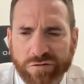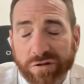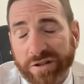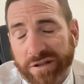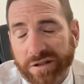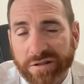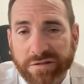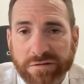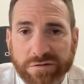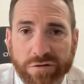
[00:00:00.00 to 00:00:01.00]
3, and
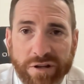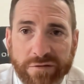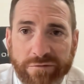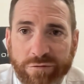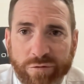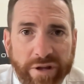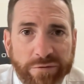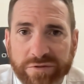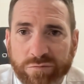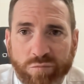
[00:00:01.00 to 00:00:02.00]
nearly 2004,
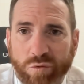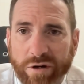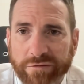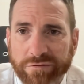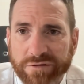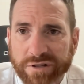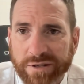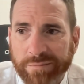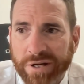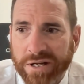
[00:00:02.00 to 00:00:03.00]
that was a wonderful
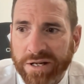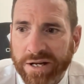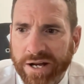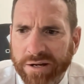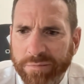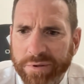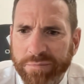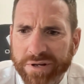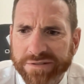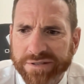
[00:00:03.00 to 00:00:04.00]
team, arguably the
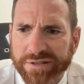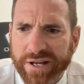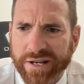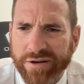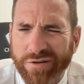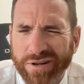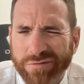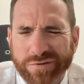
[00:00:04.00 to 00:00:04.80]
best in that era.